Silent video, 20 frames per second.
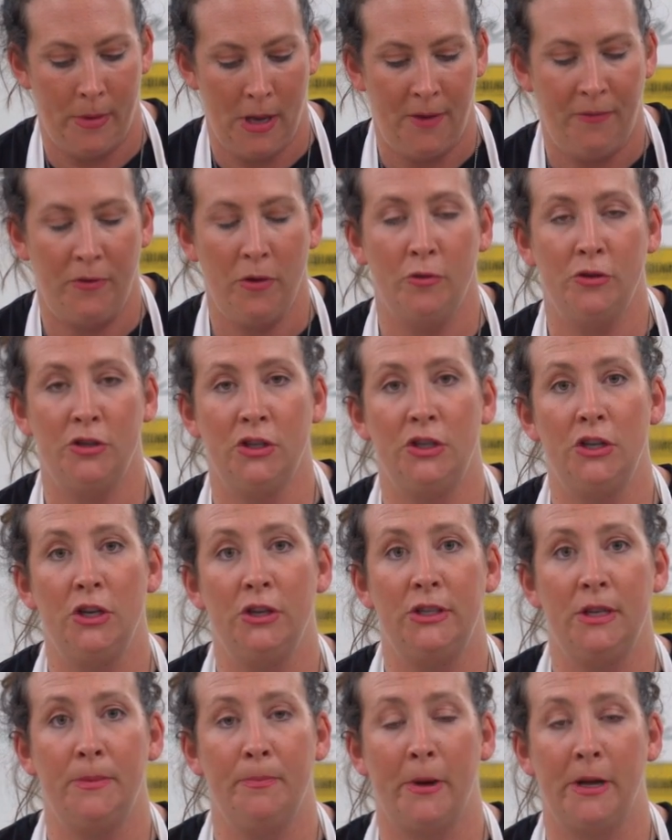If you're just
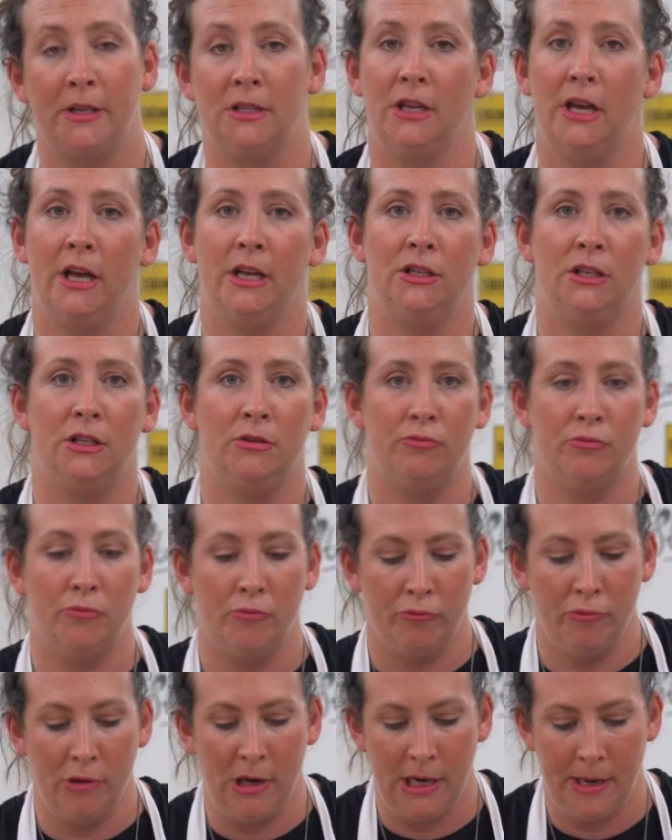using butter, just
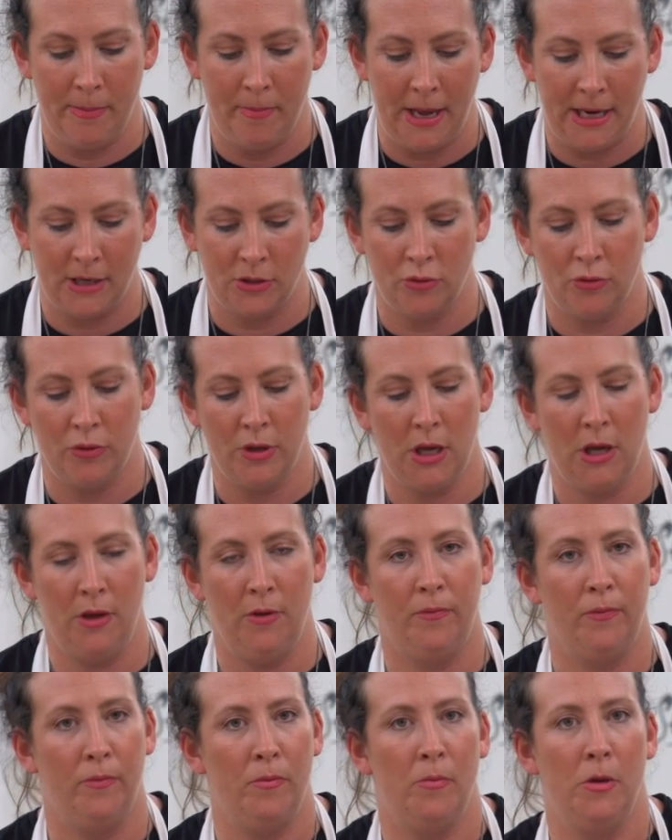really make sure that
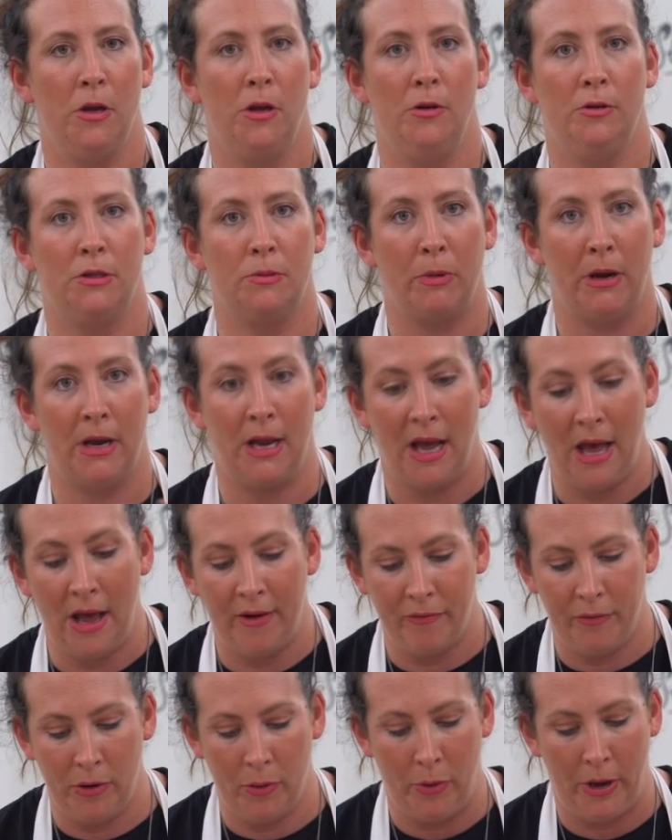you spread it
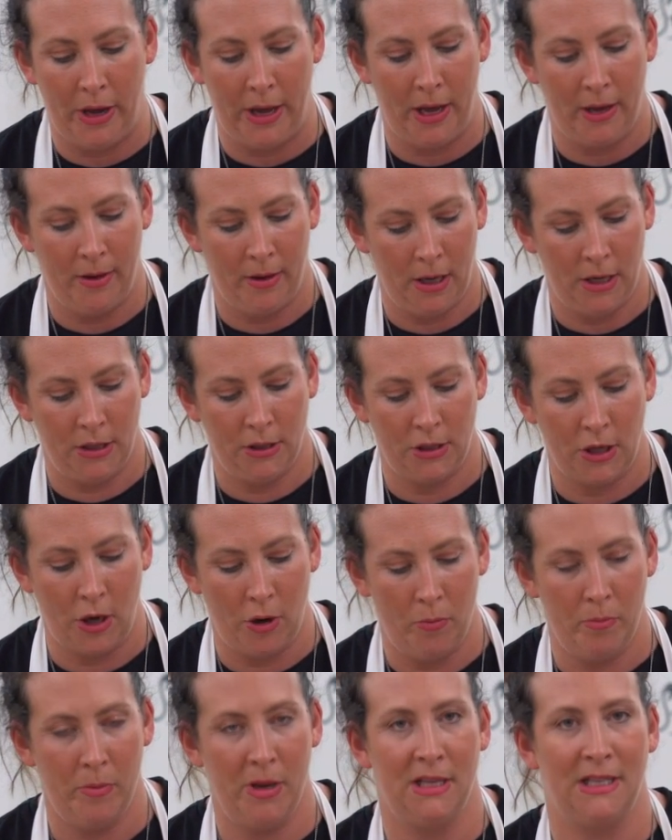everywhere and
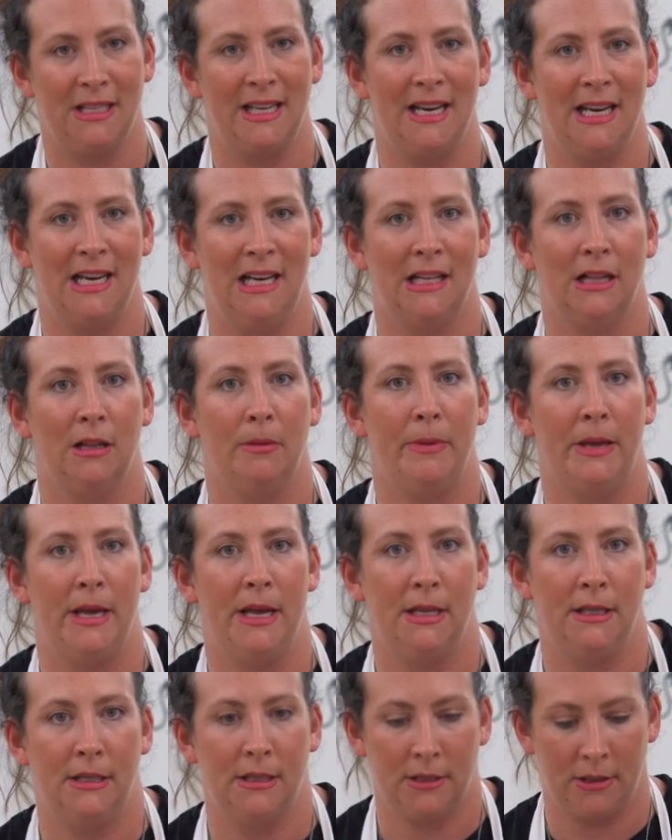don't miss any little
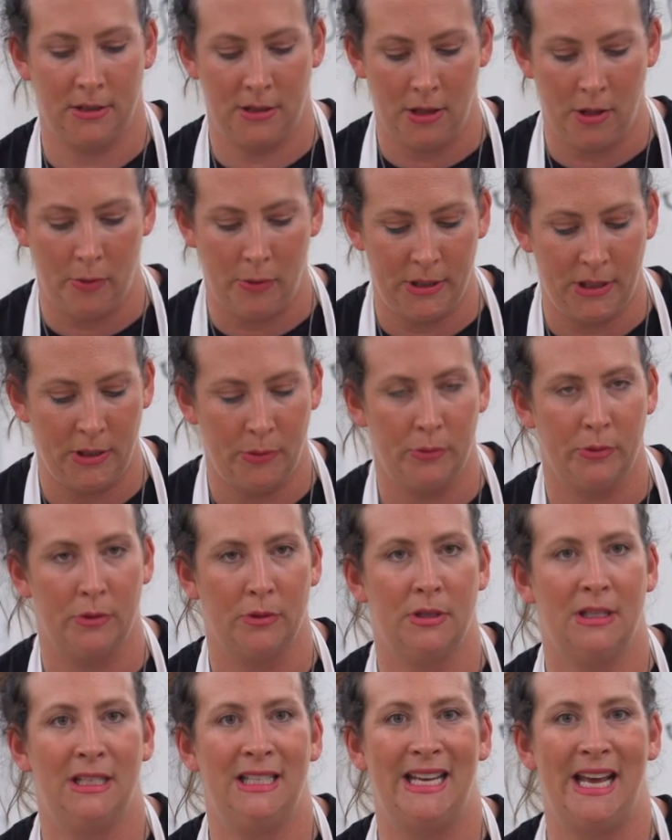bits, because otherwise it
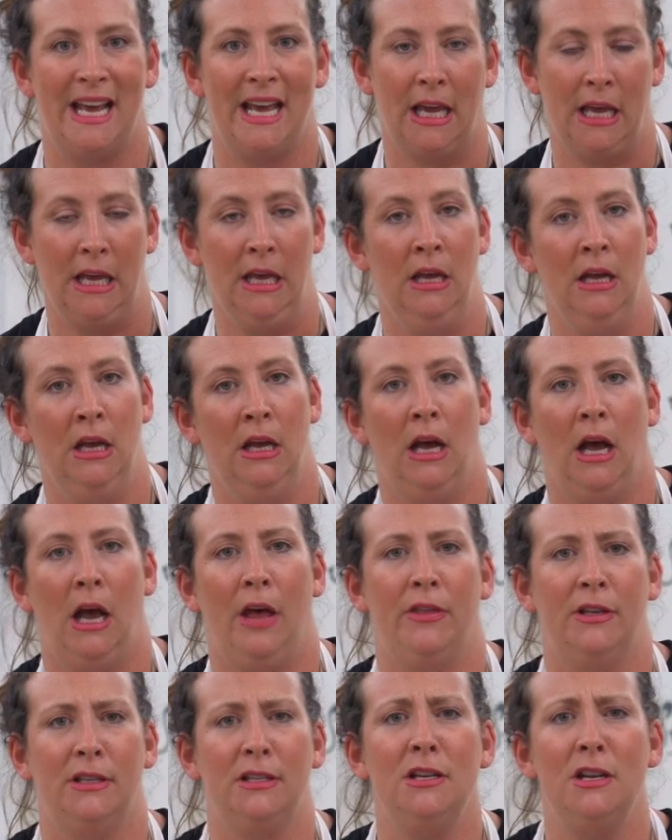will stick.
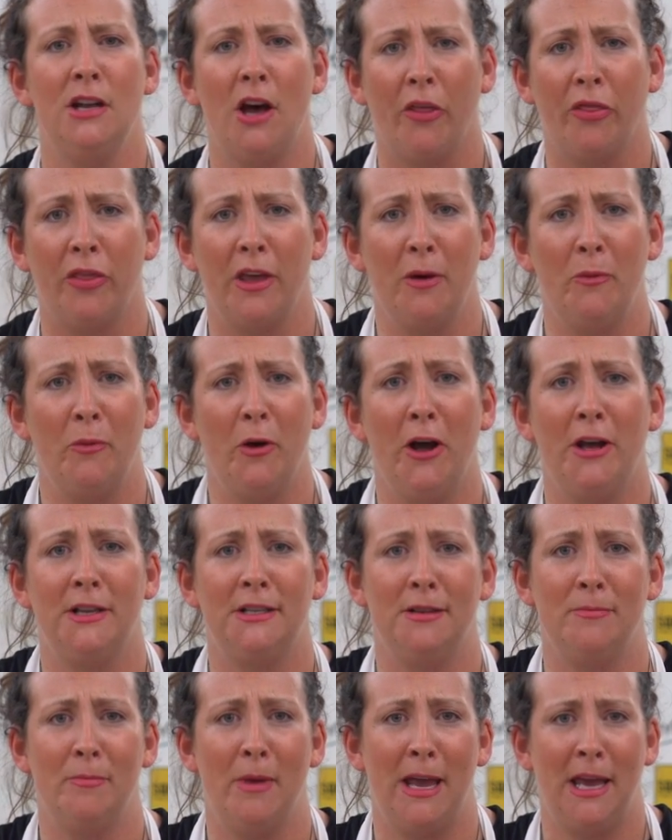And there's nothing
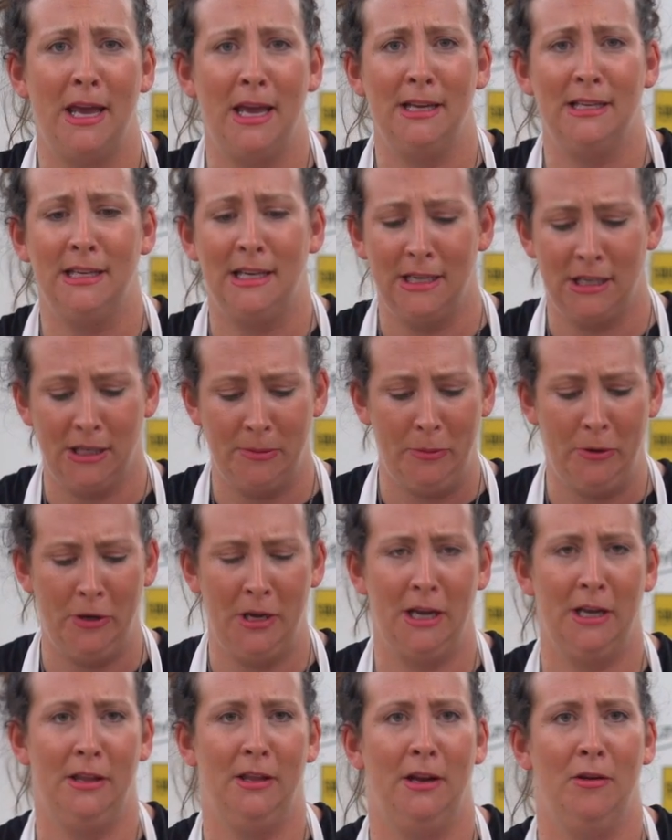worse than making a delicious
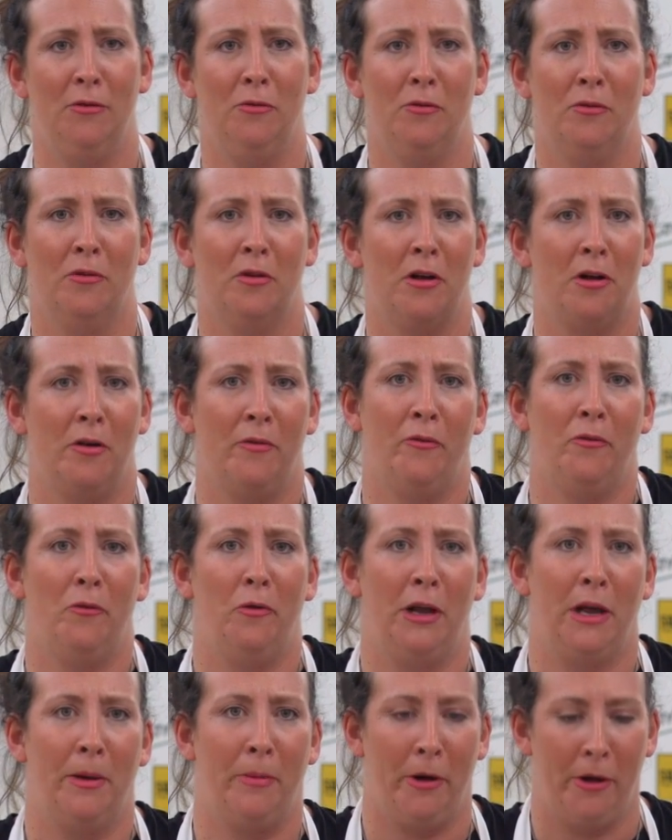pudding and then it all
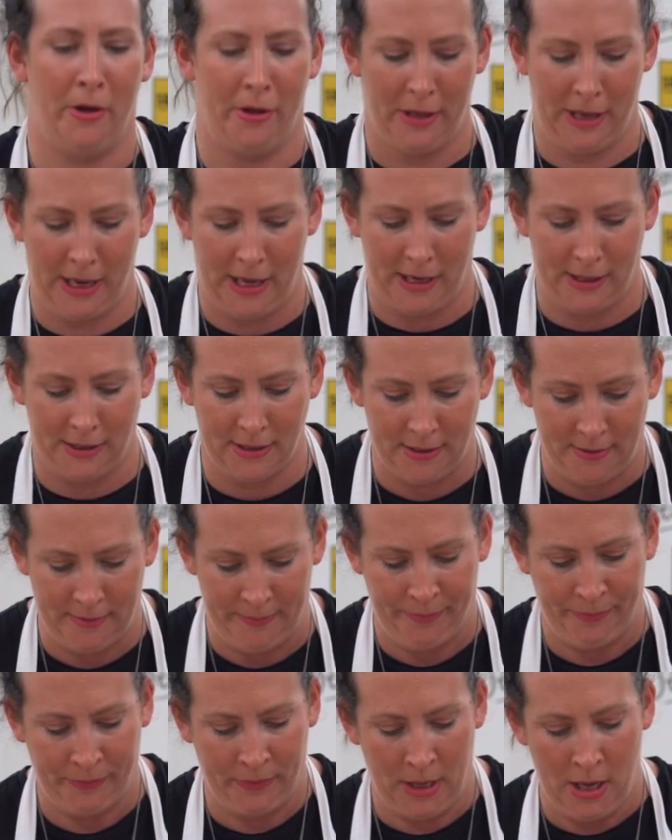falling apart at the end.
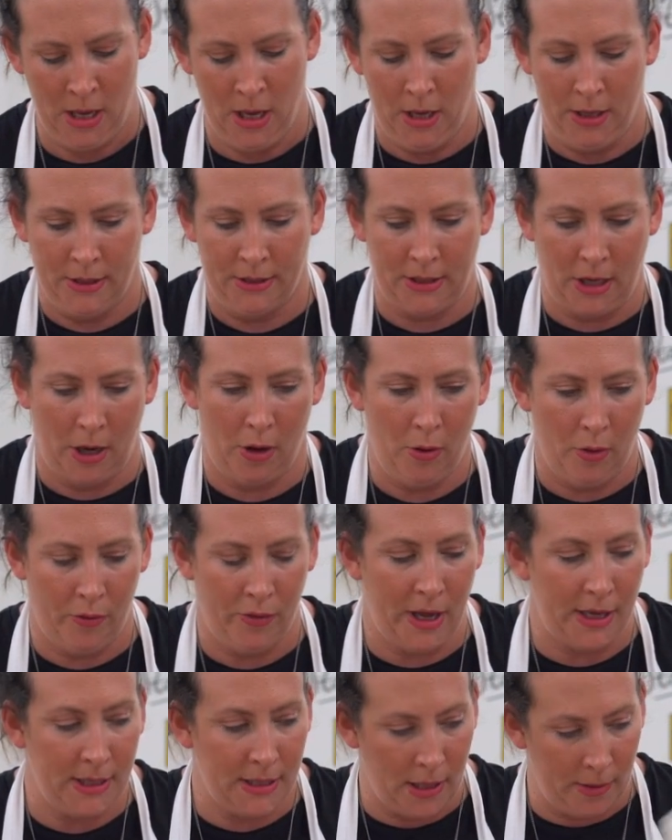So
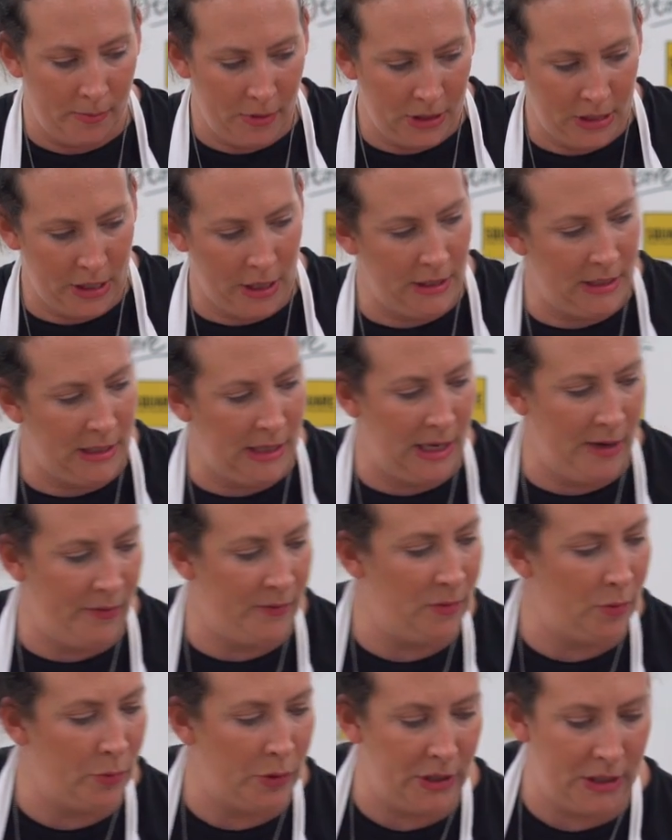that I'm just going to
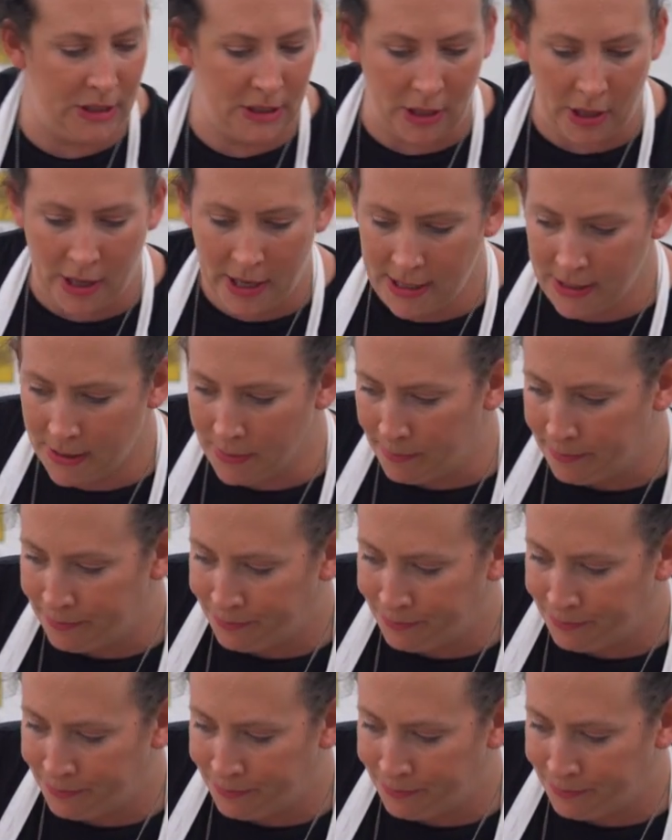leave to one side,